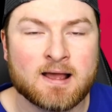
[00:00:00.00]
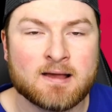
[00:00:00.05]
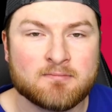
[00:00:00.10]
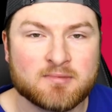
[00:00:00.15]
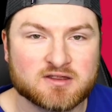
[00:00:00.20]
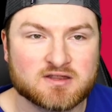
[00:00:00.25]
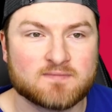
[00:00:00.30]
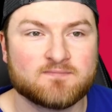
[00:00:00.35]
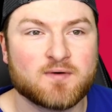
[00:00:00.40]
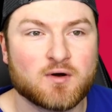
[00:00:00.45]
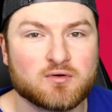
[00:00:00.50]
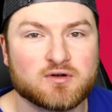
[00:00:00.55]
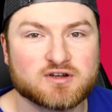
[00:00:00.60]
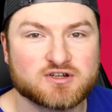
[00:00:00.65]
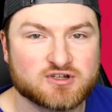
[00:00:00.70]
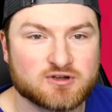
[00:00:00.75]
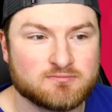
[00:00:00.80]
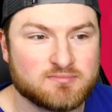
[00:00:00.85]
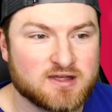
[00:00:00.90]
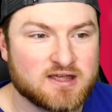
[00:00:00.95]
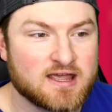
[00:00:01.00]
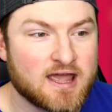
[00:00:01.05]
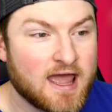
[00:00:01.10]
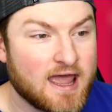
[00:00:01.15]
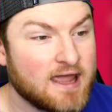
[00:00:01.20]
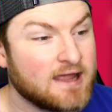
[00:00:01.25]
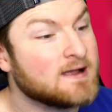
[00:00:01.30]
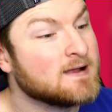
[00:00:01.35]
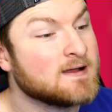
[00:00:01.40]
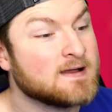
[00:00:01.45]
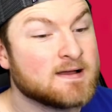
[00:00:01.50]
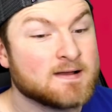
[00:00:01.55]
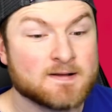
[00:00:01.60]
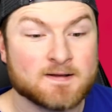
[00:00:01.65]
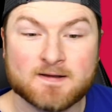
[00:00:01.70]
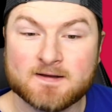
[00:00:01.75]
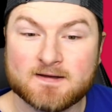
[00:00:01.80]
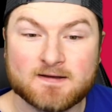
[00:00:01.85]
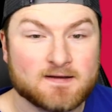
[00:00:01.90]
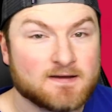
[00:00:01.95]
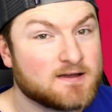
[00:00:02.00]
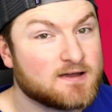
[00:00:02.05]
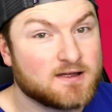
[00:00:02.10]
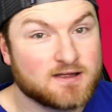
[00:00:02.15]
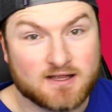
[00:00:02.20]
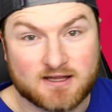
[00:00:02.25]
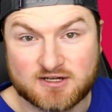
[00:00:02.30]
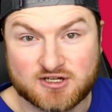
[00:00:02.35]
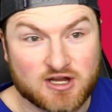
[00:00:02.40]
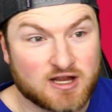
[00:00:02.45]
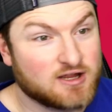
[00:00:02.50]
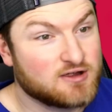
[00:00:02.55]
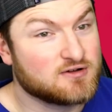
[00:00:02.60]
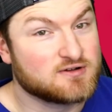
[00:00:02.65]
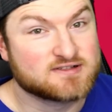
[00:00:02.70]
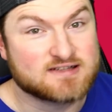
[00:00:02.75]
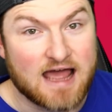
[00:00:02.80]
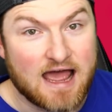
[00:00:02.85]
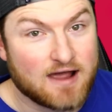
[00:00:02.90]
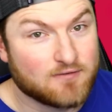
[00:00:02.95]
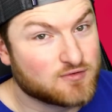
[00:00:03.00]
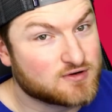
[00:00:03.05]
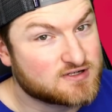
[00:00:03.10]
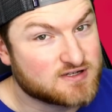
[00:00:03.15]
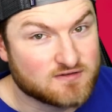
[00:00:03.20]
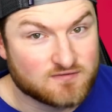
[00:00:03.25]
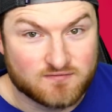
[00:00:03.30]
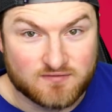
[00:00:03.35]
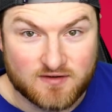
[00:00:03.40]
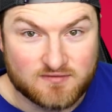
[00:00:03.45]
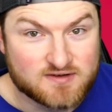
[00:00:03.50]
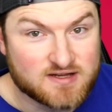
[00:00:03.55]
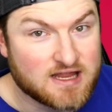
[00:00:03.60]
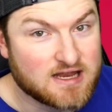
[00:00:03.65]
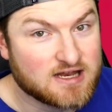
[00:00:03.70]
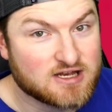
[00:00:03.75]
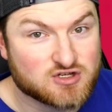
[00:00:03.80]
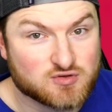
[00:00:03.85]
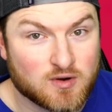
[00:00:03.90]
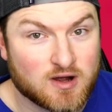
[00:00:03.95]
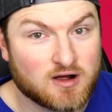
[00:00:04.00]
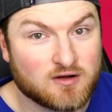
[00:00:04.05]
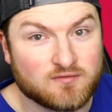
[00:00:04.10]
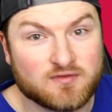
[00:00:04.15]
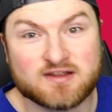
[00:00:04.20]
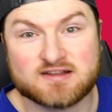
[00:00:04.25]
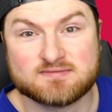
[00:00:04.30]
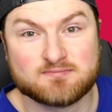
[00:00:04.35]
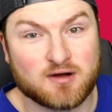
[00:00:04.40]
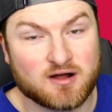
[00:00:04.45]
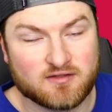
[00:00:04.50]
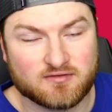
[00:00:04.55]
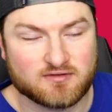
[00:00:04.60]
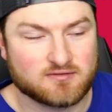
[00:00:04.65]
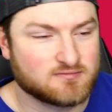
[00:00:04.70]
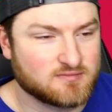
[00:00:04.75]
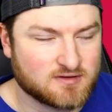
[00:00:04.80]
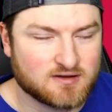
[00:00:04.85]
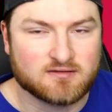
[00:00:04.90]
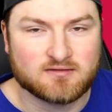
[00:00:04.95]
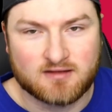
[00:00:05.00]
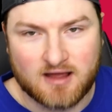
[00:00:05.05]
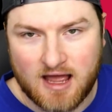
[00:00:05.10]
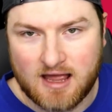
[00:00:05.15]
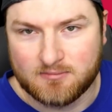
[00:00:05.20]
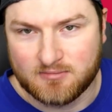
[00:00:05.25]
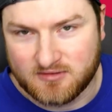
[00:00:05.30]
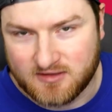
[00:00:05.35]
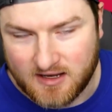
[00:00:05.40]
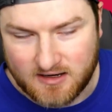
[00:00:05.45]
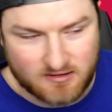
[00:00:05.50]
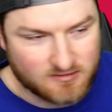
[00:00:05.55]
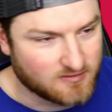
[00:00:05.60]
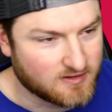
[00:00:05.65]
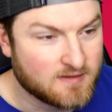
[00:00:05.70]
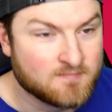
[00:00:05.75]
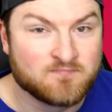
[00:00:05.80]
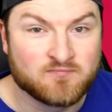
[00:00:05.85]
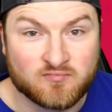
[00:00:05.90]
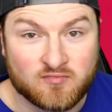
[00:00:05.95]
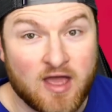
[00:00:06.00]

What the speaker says: But the focus should be, hey, Şengün's averaging 15 and 12 this month, hypothetically.